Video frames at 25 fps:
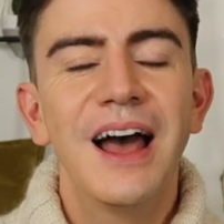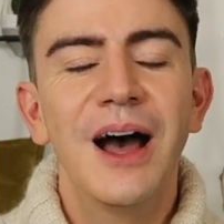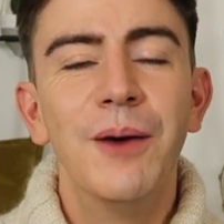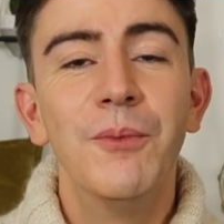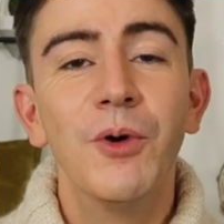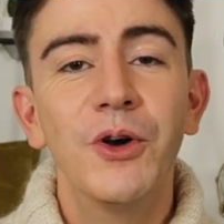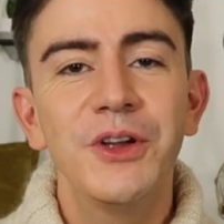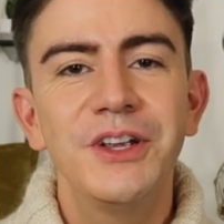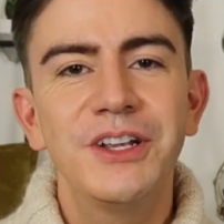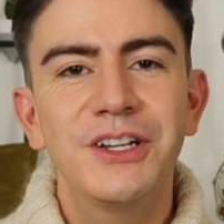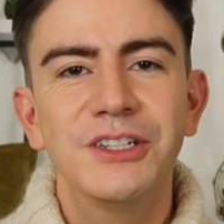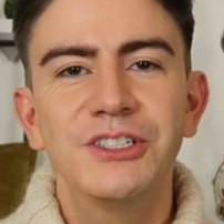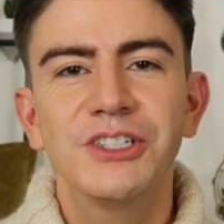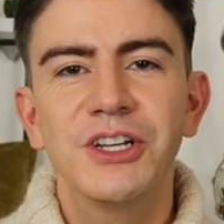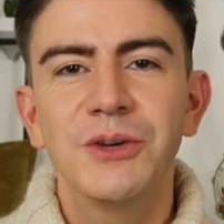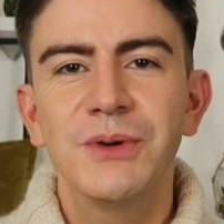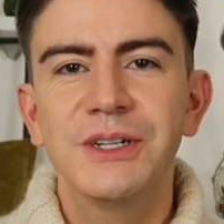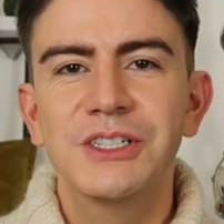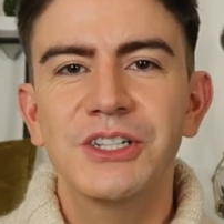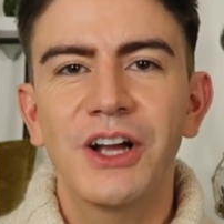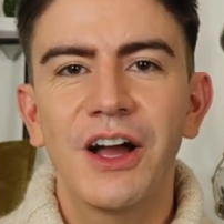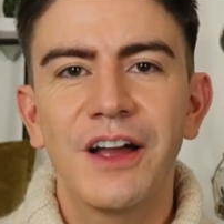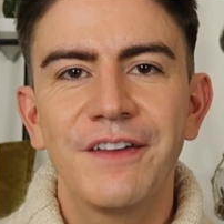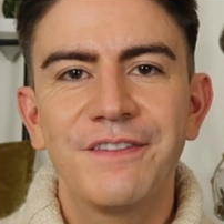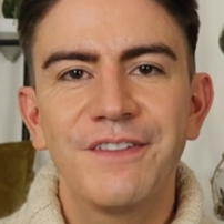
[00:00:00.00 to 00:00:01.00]
And what you can do,
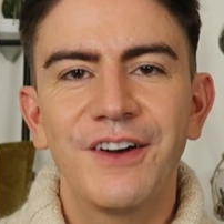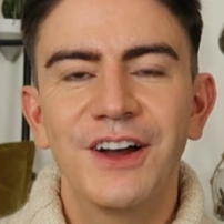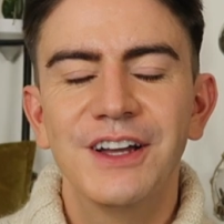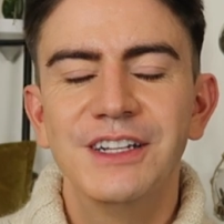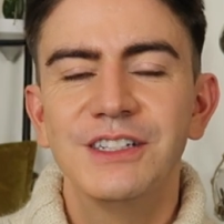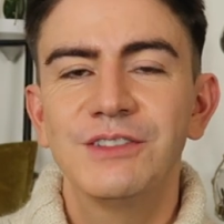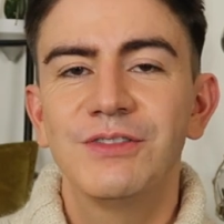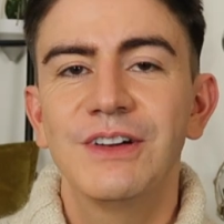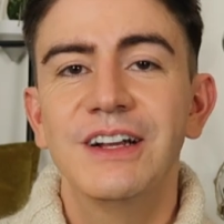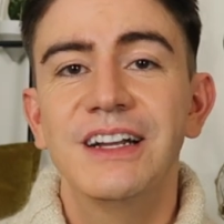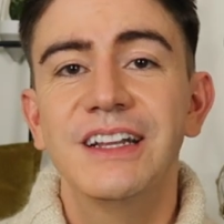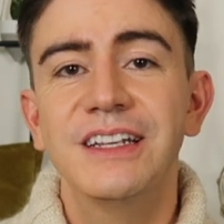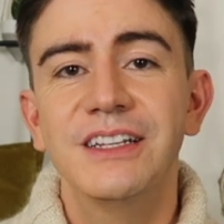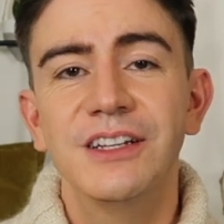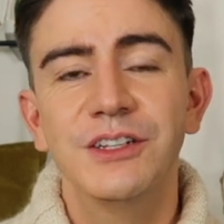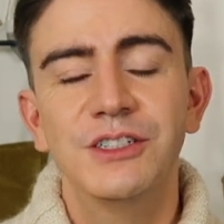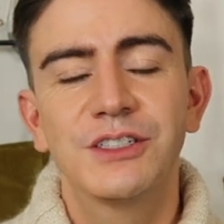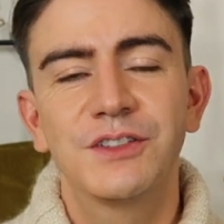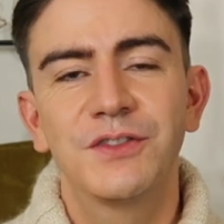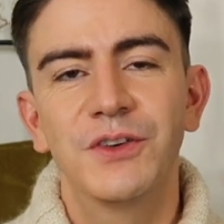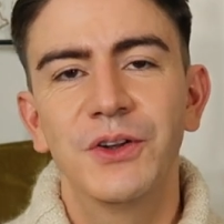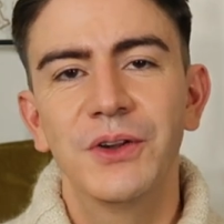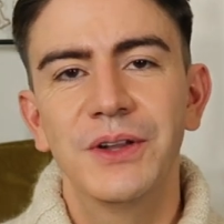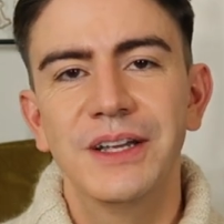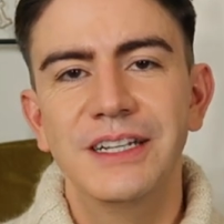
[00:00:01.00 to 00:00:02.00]
which I find really
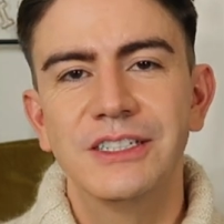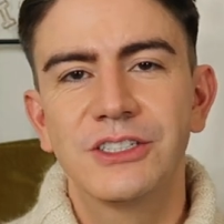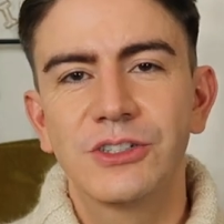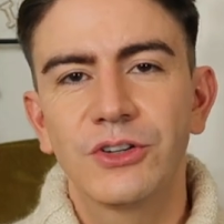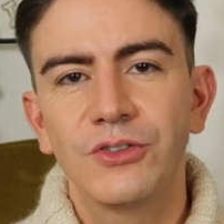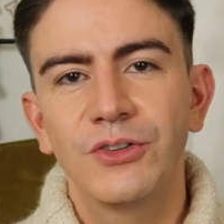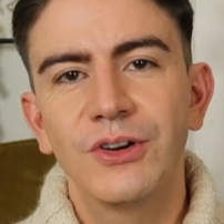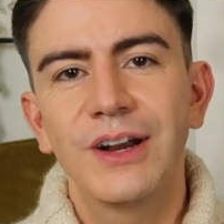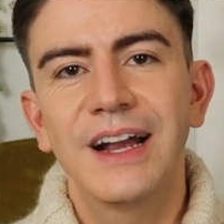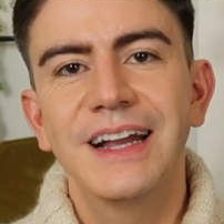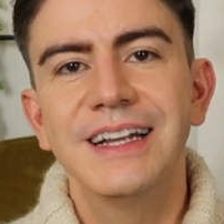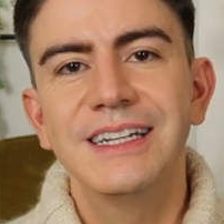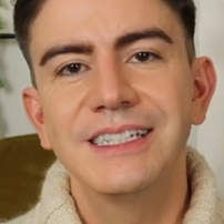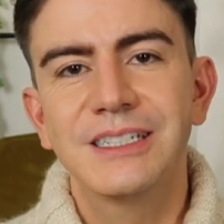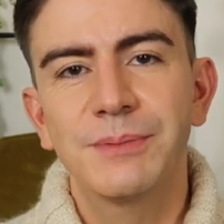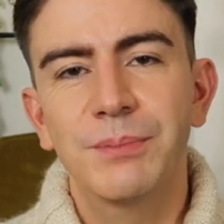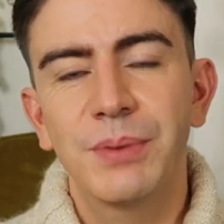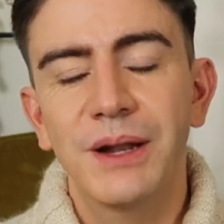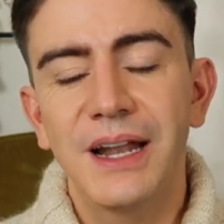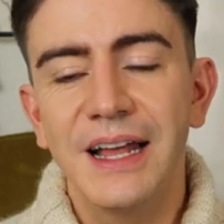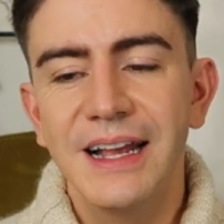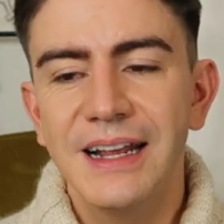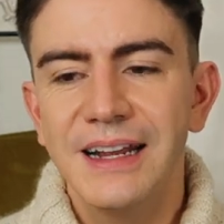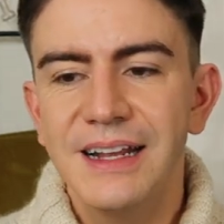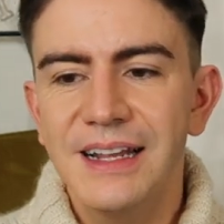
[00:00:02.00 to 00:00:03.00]
useful, is create
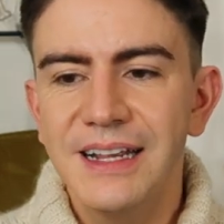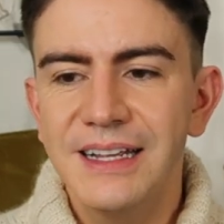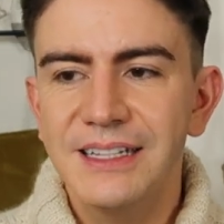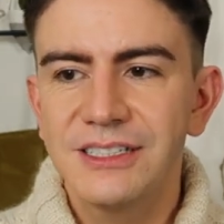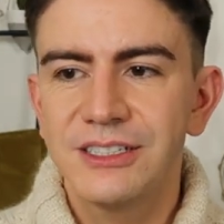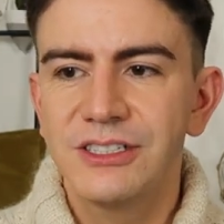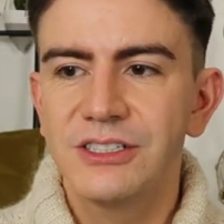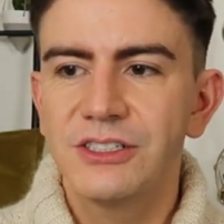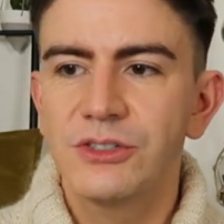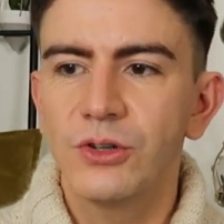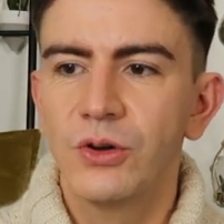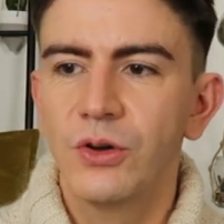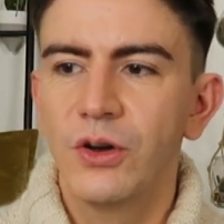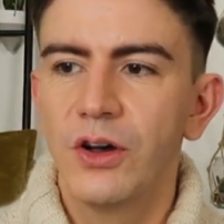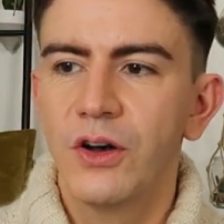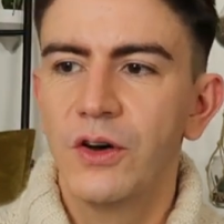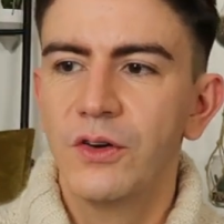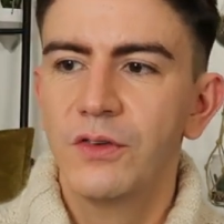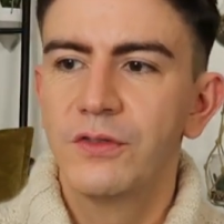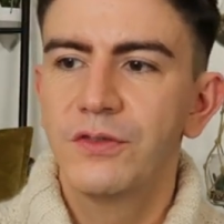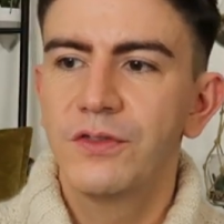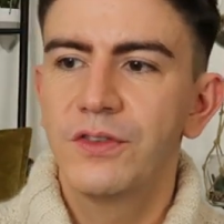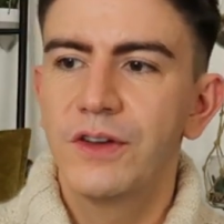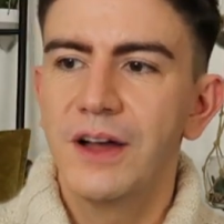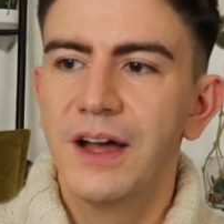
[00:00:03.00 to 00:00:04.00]
playlists
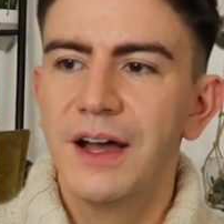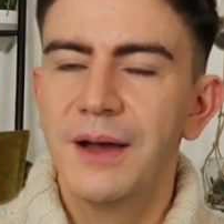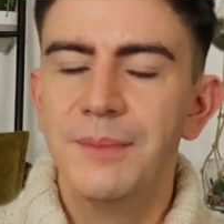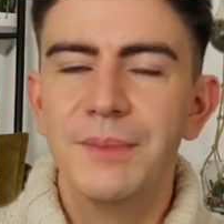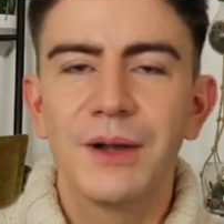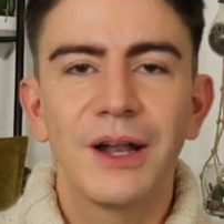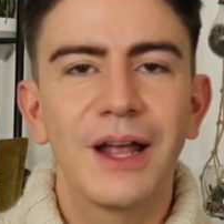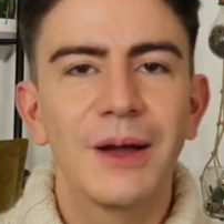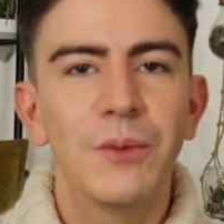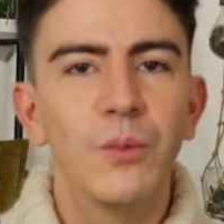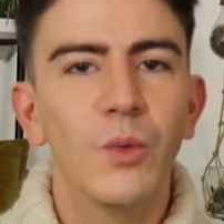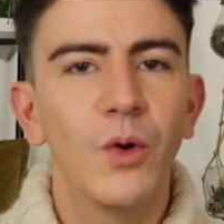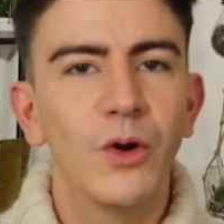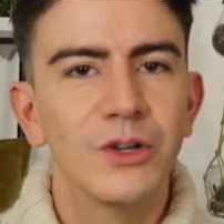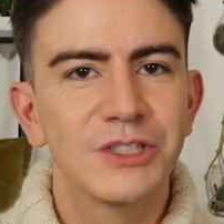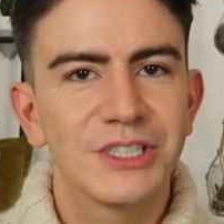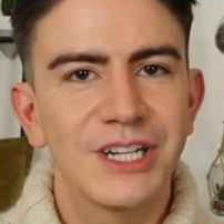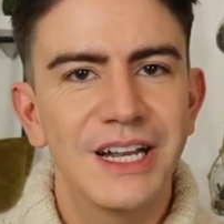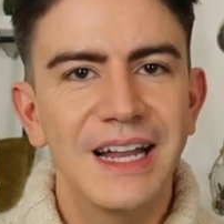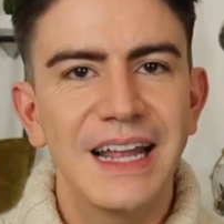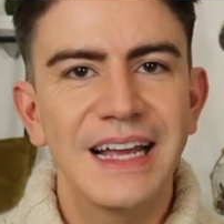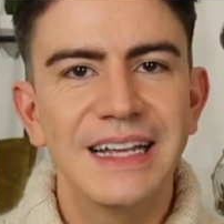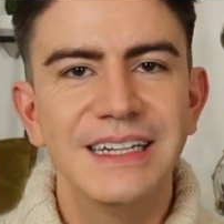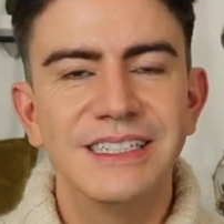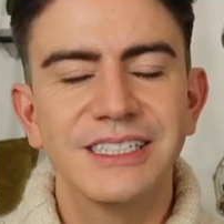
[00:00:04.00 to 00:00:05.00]
of like
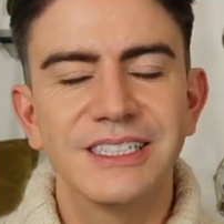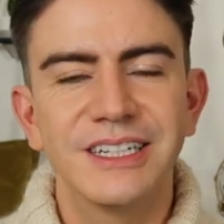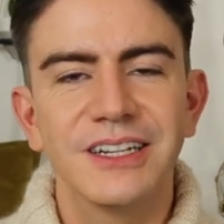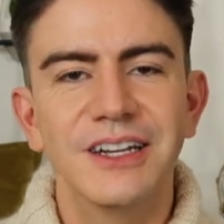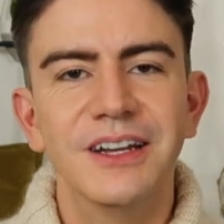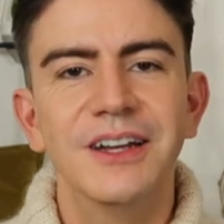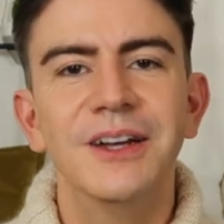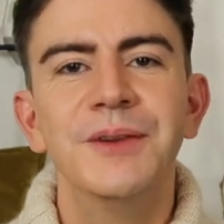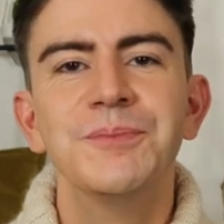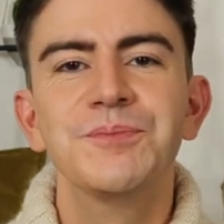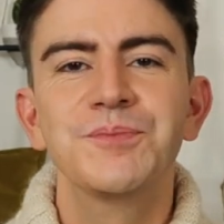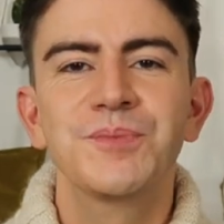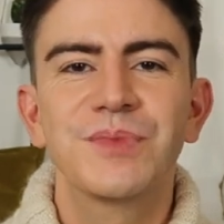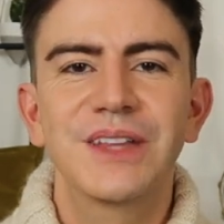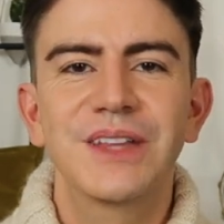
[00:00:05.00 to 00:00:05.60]
watch later.